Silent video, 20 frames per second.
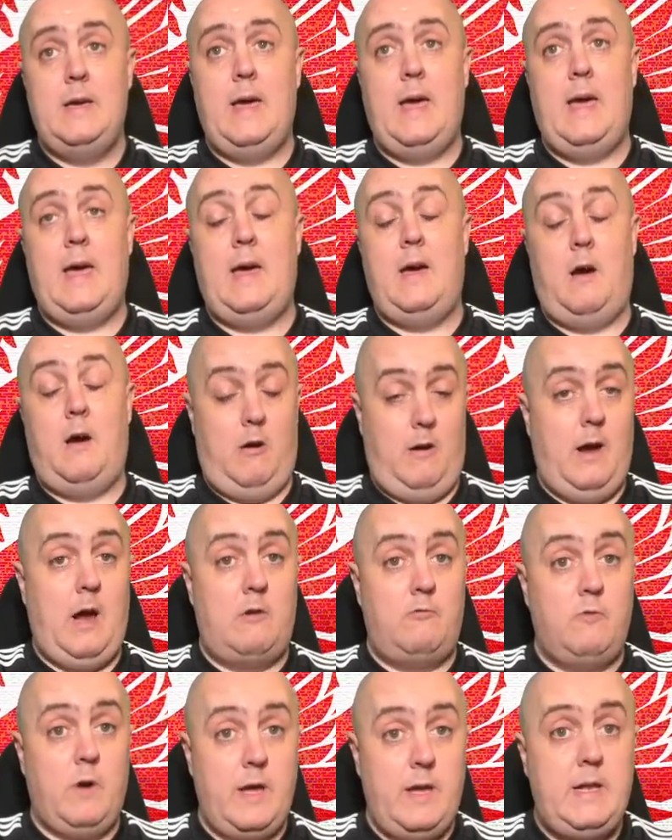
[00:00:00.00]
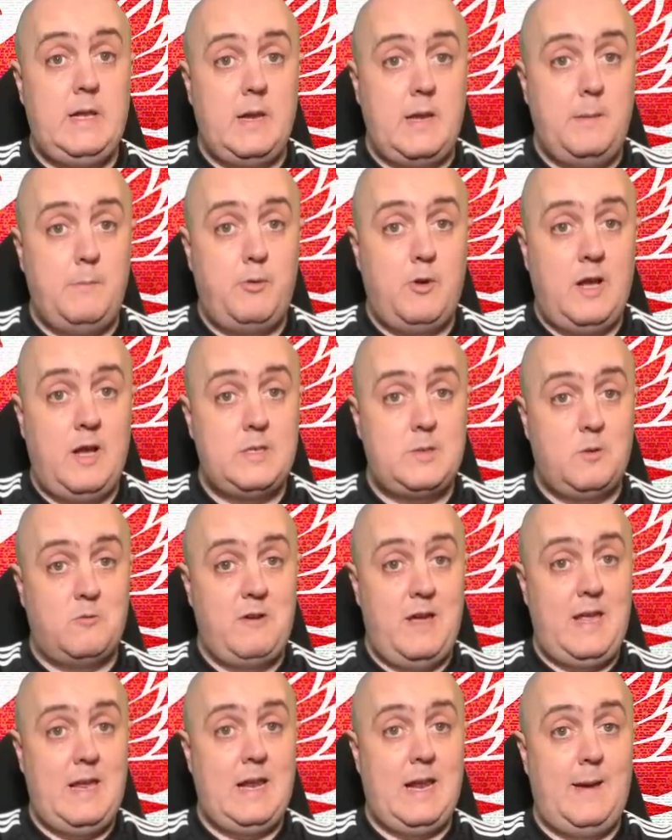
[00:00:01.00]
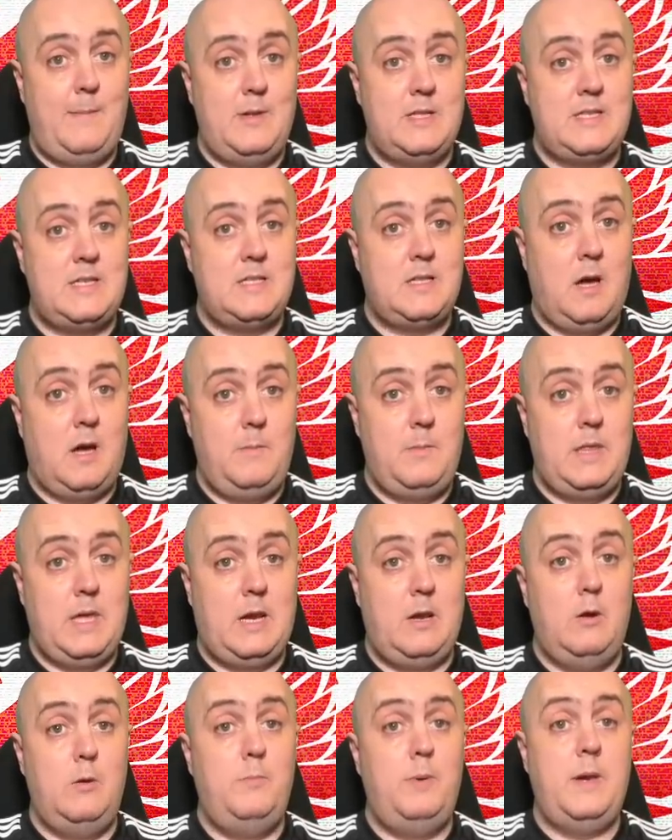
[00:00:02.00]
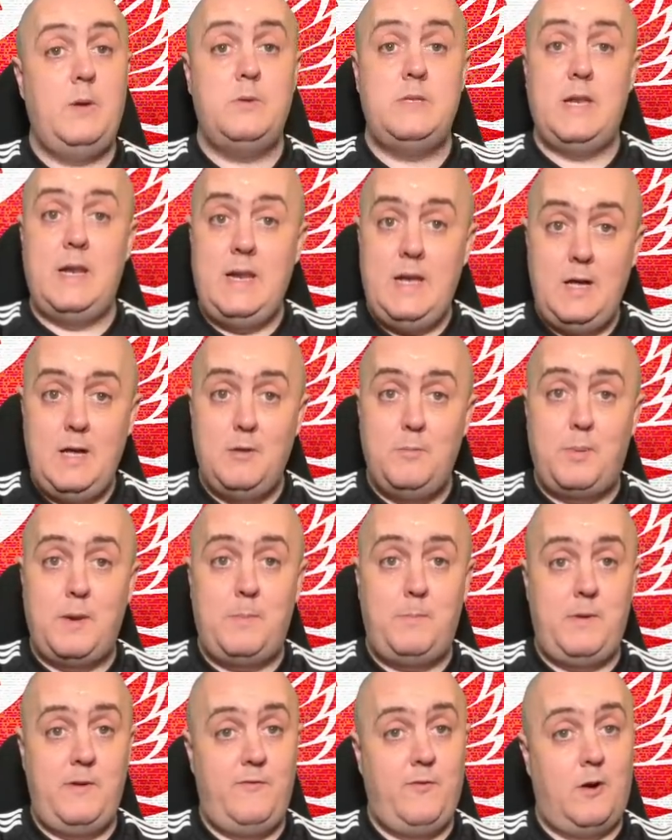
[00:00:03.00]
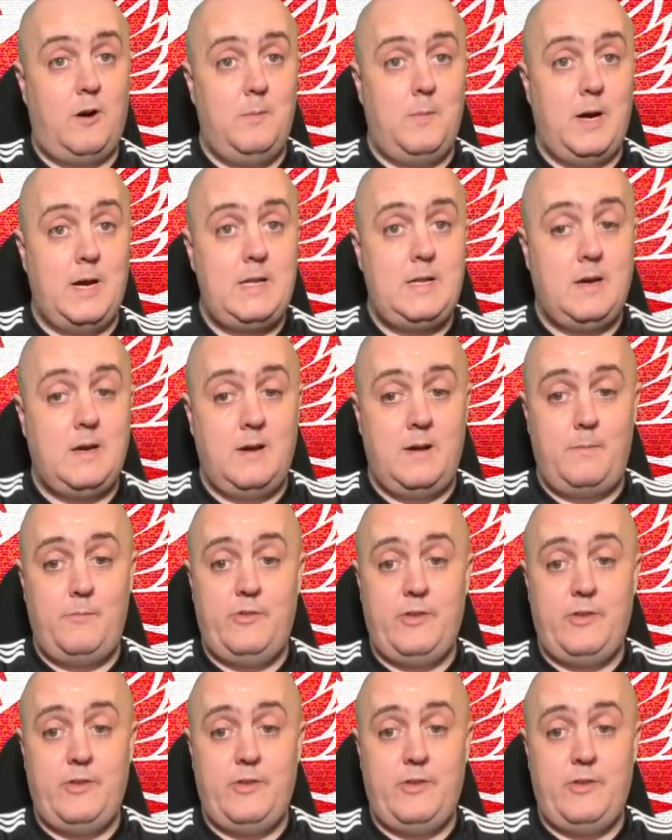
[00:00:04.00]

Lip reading: are rightly impressed with Ray Clements' time at the club, but it was a little bit before my time.